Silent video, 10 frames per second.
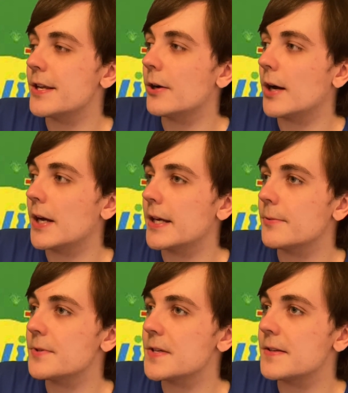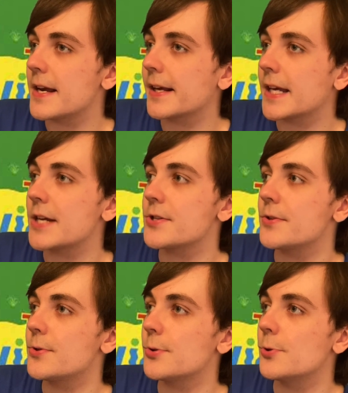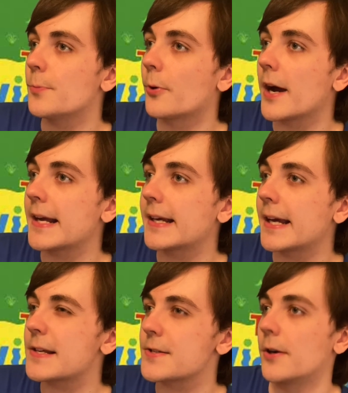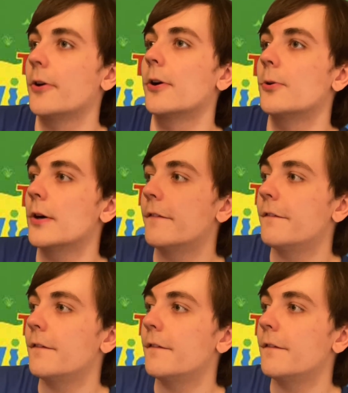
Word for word: you know how it was in dedication to Brian Cannizzaro,